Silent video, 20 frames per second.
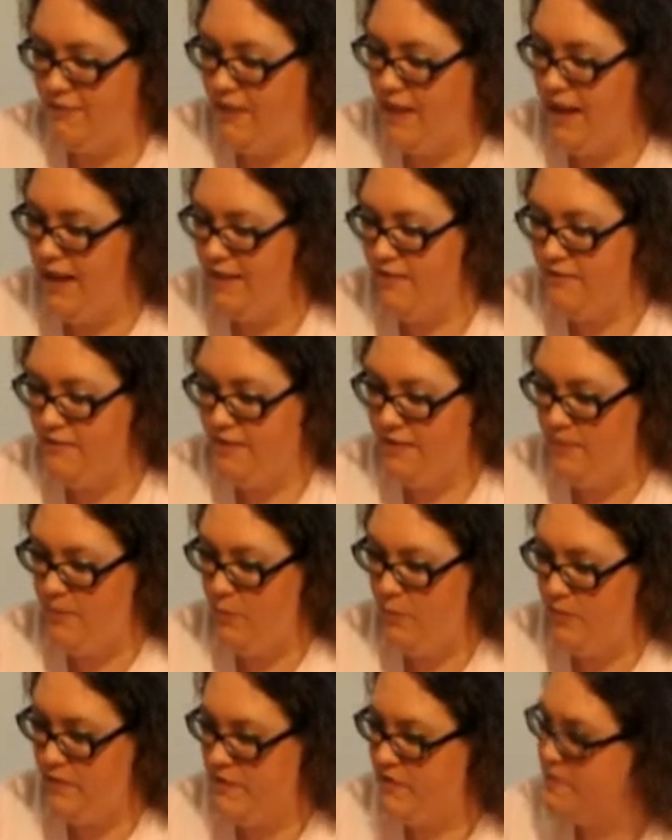Flying V
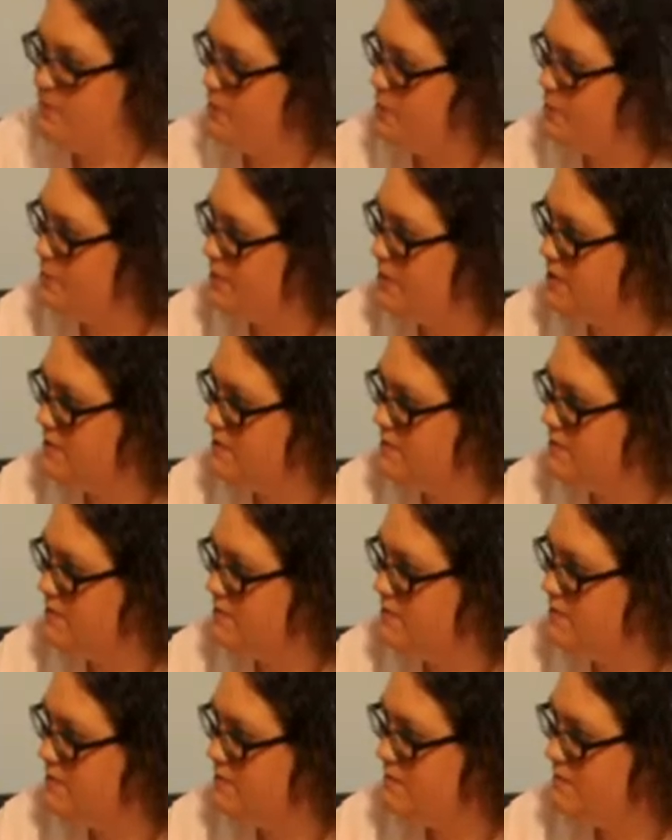goalie center.
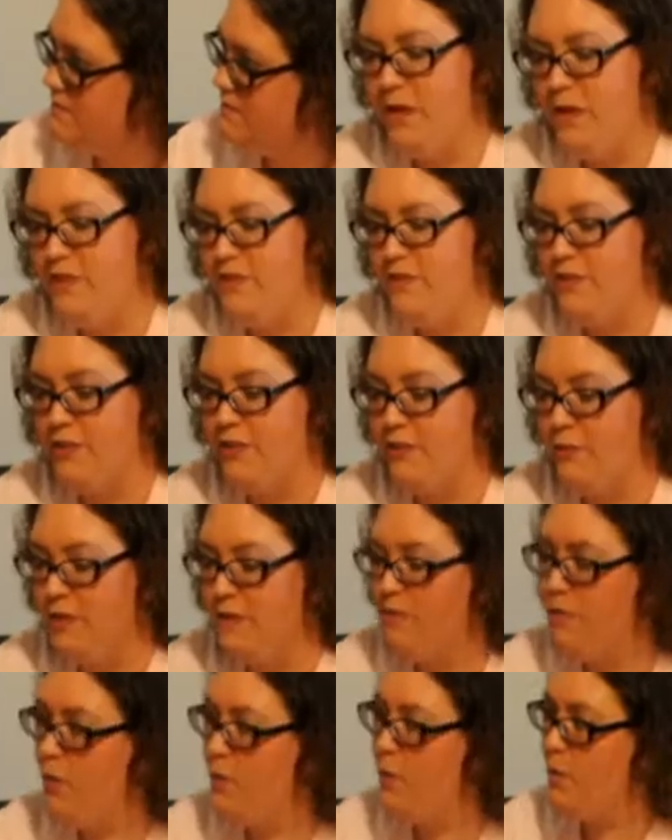The
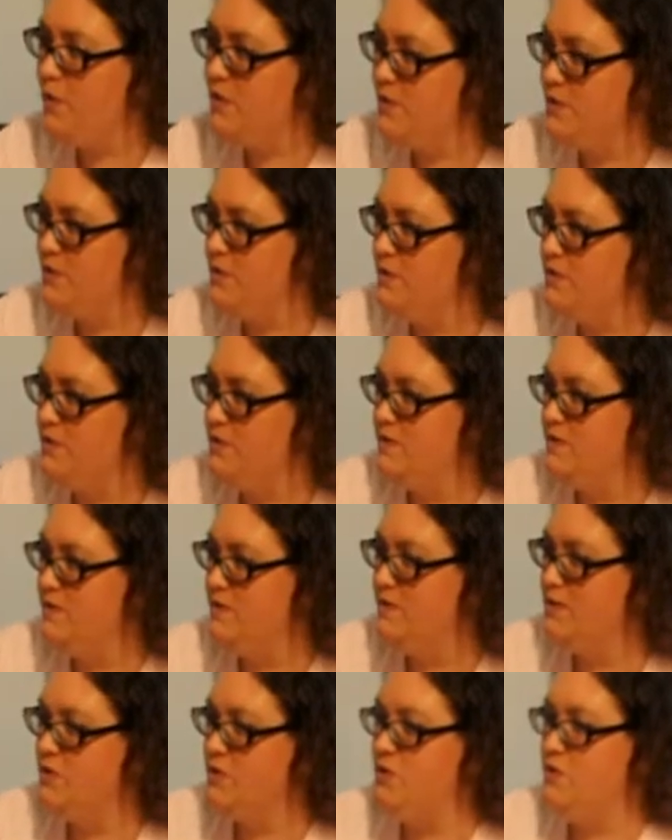3 forwards, there's
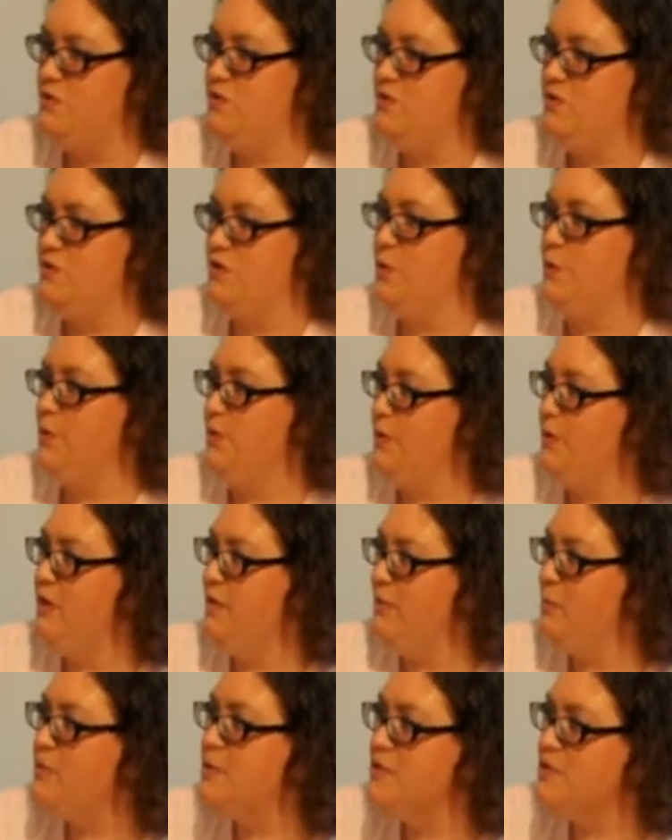2 or 3
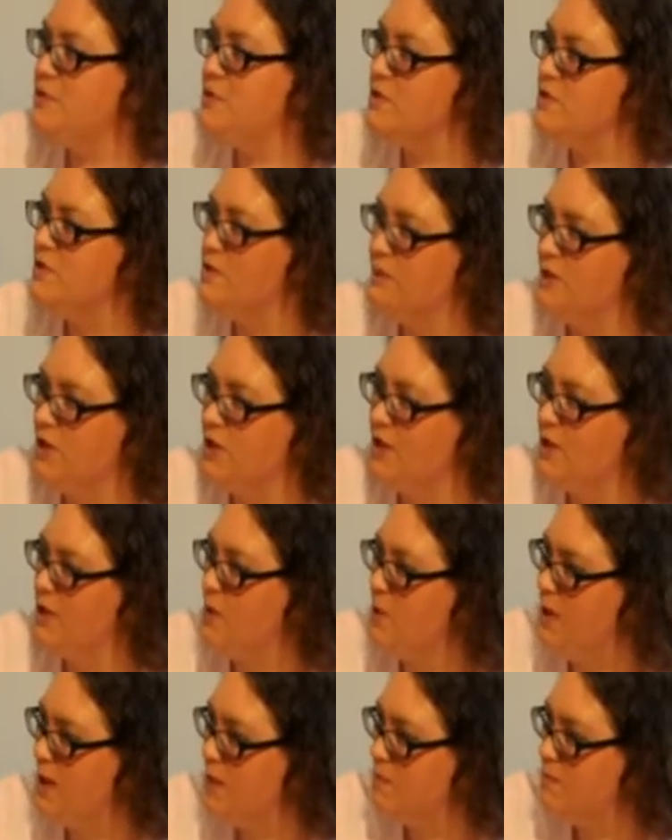different positions depending on how
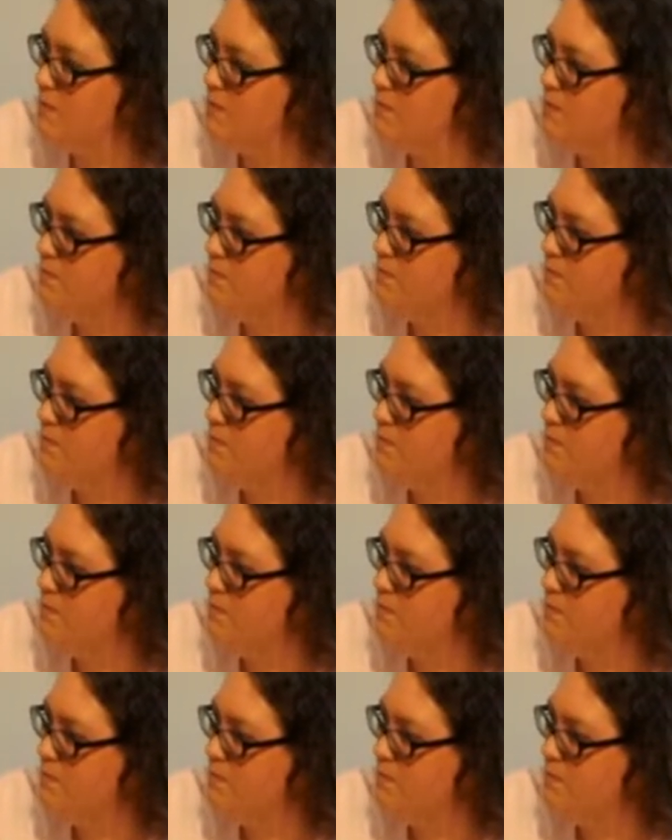you count them.